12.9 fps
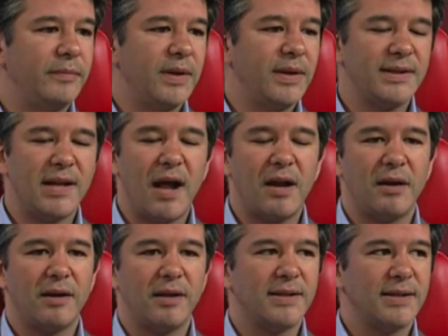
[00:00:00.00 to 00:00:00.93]
He's not
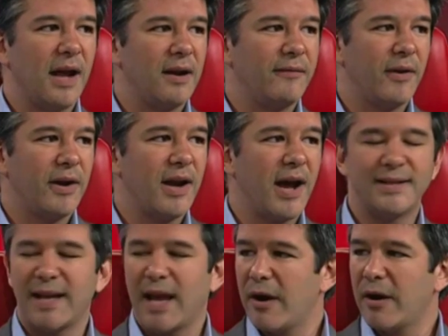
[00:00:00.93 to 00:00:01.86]
a very nice
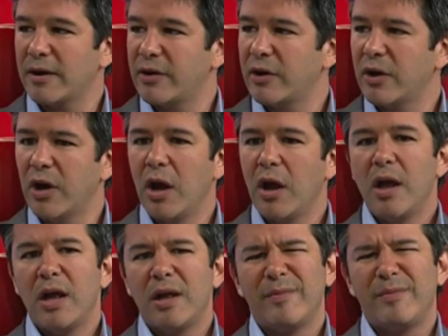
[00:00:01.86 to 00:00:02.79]
character.
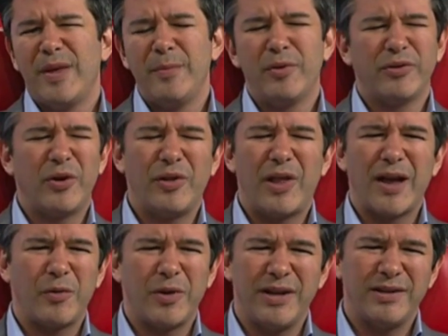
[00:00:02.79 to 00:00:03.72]
People don't
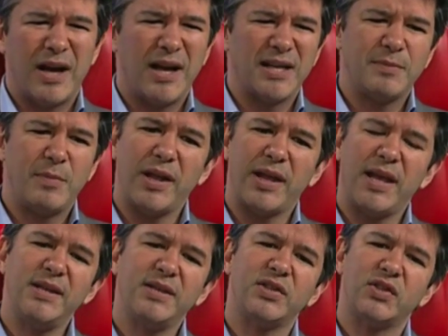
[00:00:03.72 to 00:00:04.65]
like what he does, but
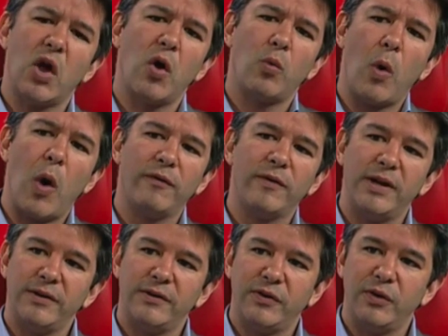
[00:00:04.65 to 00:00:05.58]
he's so woven
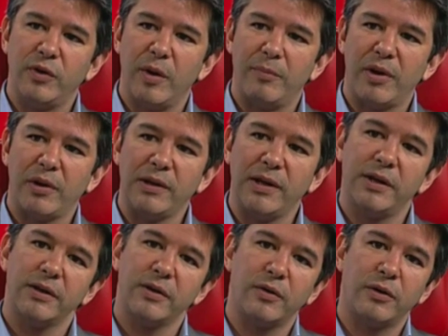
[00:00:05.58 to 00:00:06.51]
into the
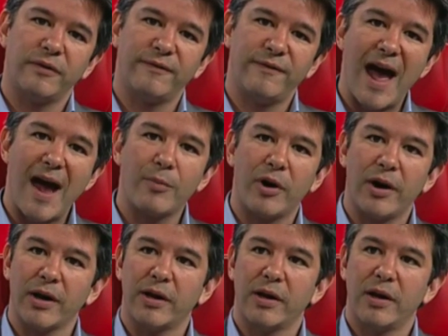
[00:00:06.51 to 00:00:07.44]
political
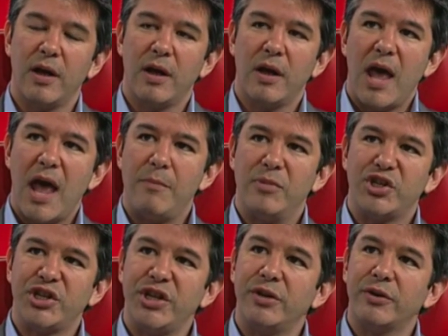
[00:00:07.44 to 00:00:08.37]
fabric and
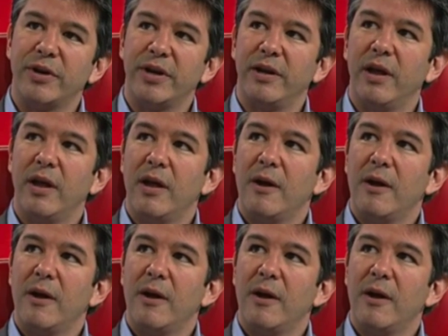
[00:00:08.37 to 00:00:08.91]
machinery